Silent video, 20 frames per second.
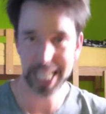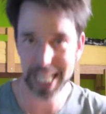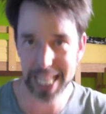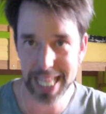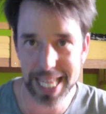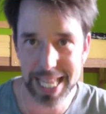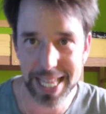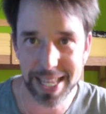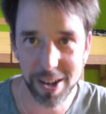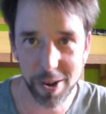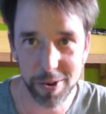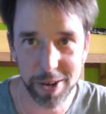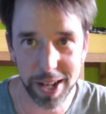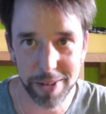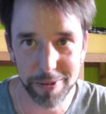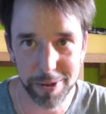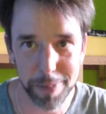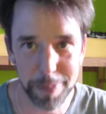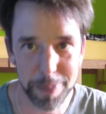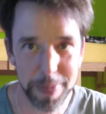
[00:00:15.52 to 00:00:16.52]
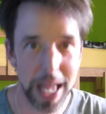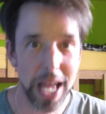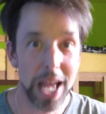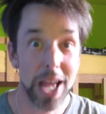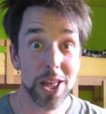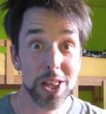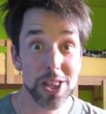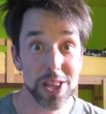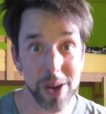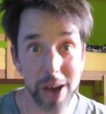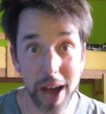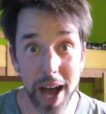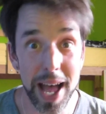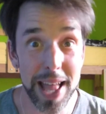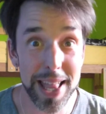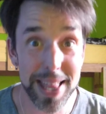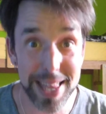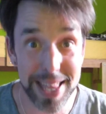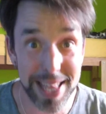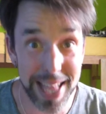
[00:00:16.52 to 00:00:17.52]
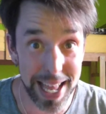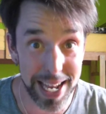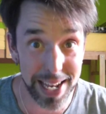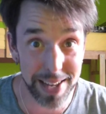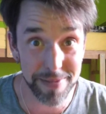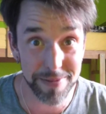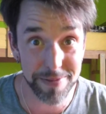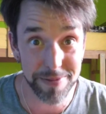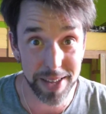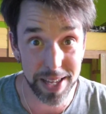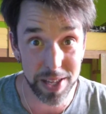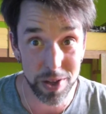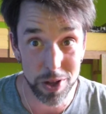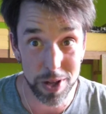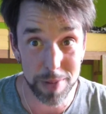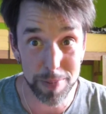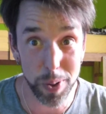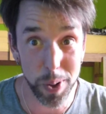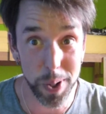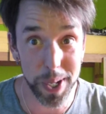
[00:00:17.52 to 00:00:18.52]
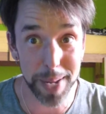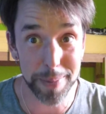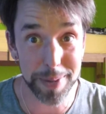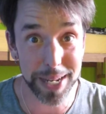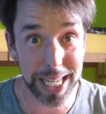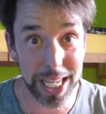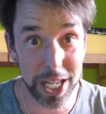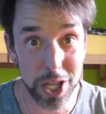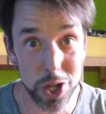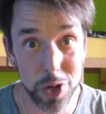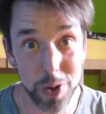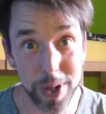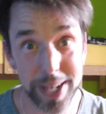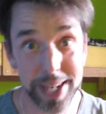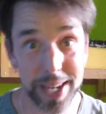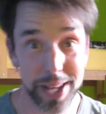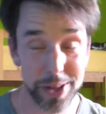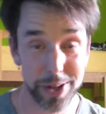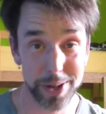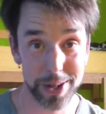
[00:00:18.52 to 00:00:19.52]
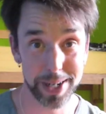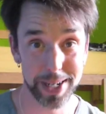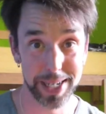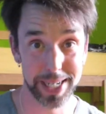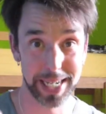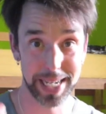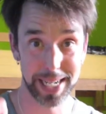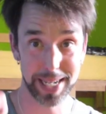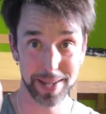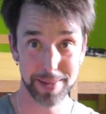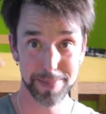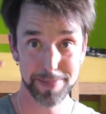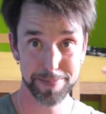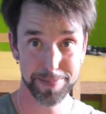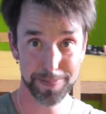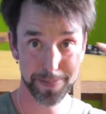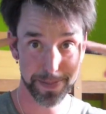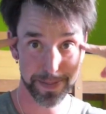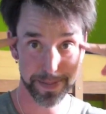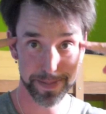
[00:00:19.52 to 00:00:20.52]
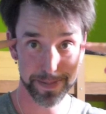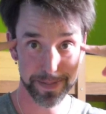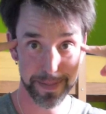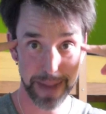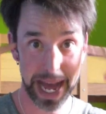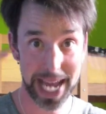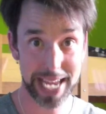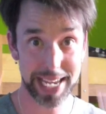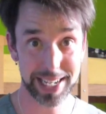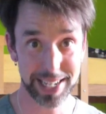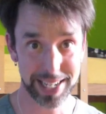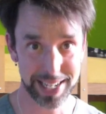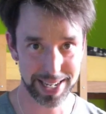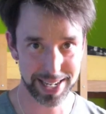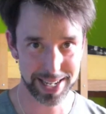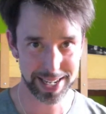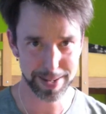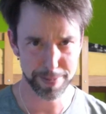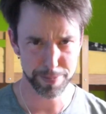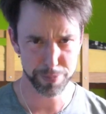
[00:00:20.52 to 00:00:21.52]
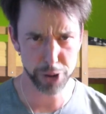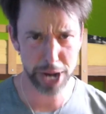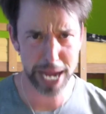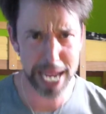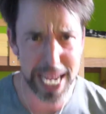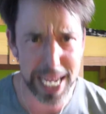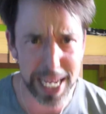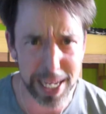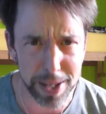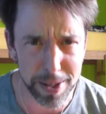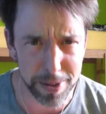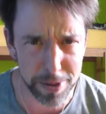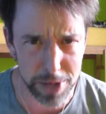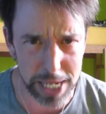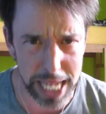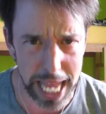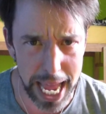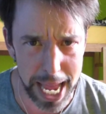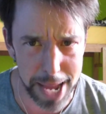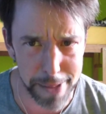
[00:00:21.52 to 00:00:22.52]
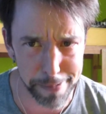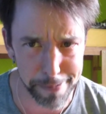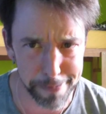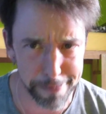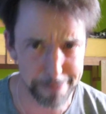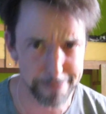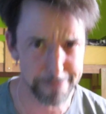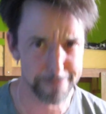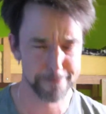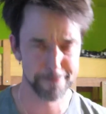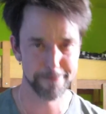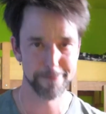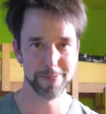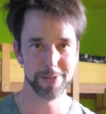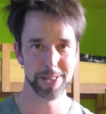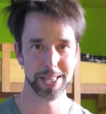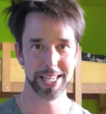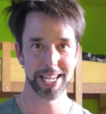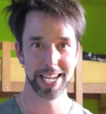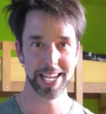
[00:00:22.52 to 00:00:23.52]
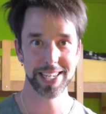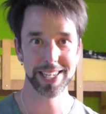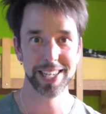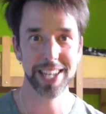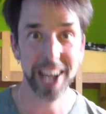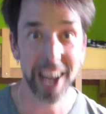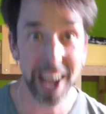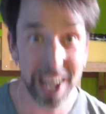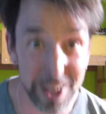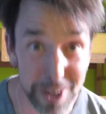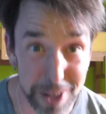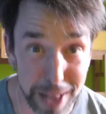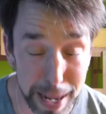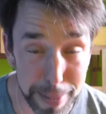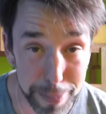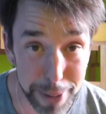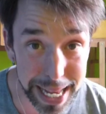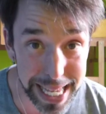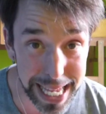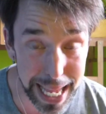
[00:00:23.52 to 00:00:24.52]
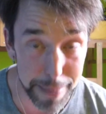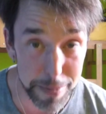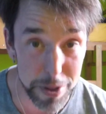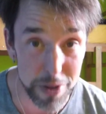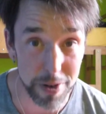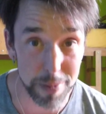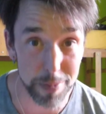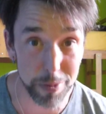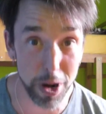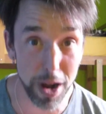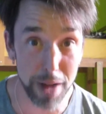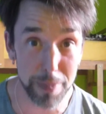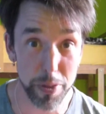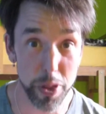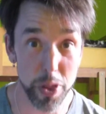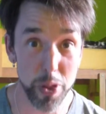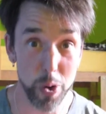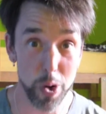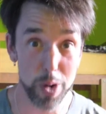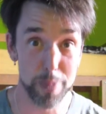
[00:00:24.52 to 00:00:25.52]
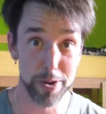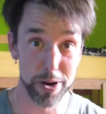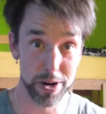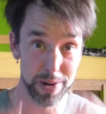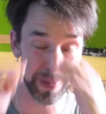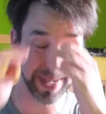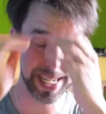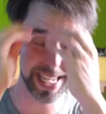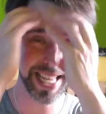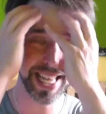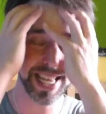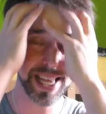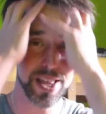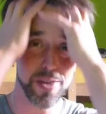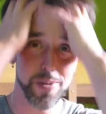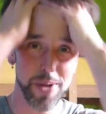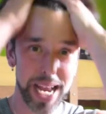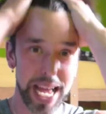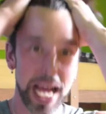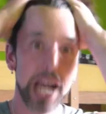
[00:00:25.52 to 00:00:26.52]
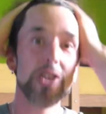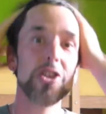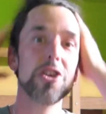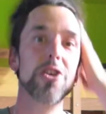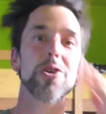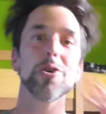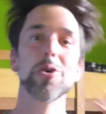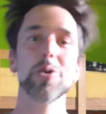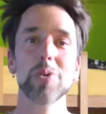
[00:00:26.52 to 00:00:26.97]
this hotel room. So instead of using poi, I'm going to teach you another brain game. I learned a lot of brain games from Rob Thorburn, but this is one I actually knew